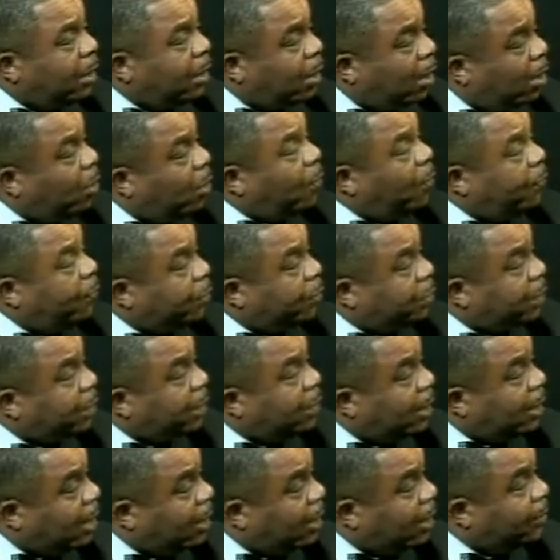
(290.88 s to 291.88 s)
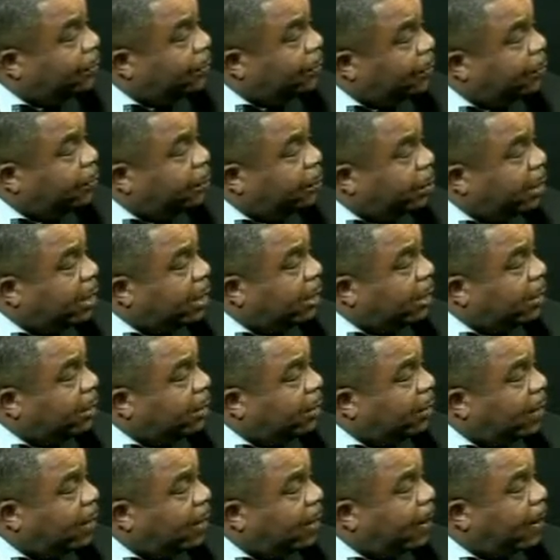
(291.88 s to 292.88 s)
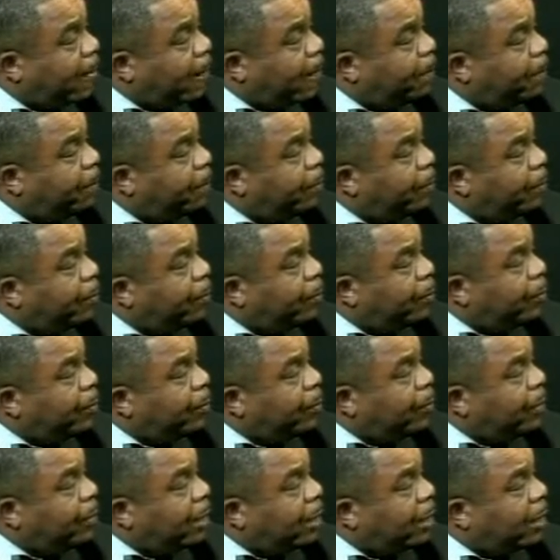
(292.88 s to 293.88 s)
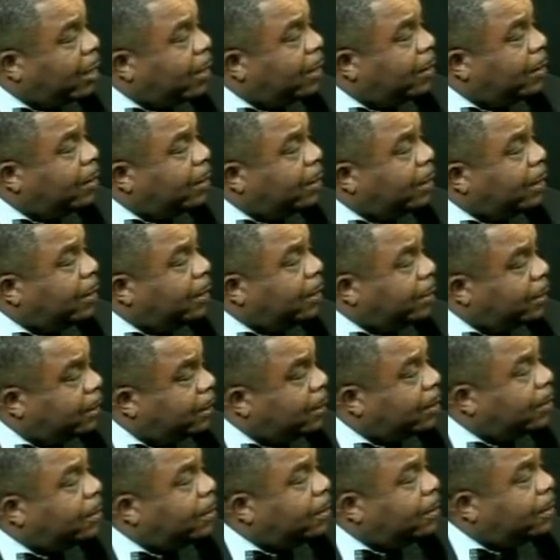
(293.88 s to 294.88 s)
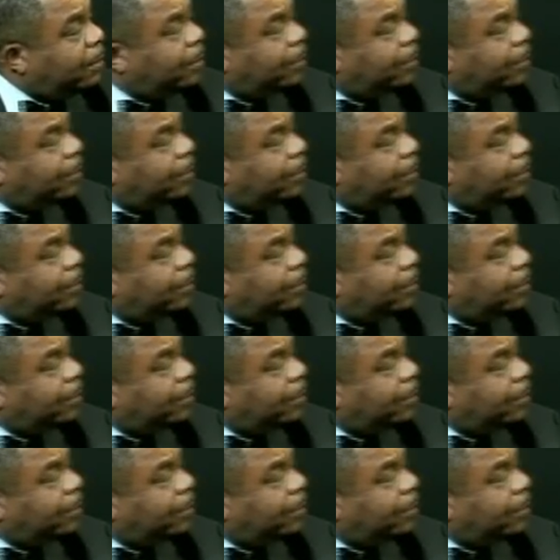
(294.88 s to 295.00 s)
offers a lot of information, right? Right. Yeah there